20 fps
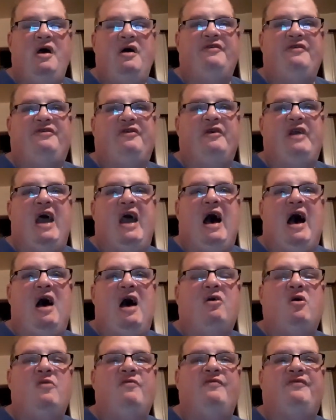So yeah,
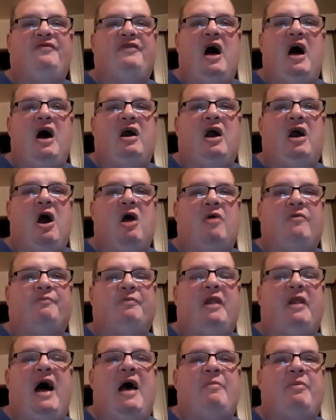I'll go vlog our
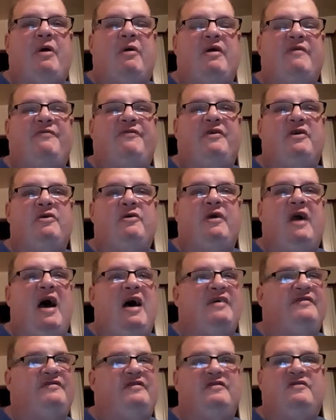library for you
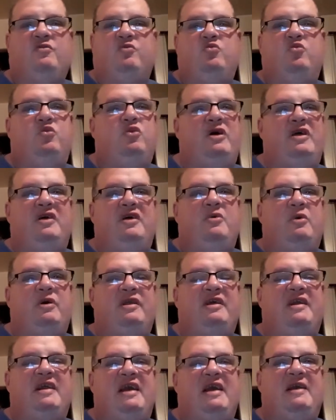guys. It's really,
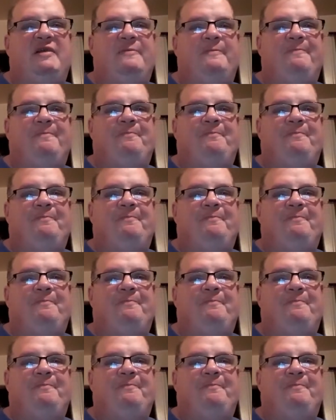really neat.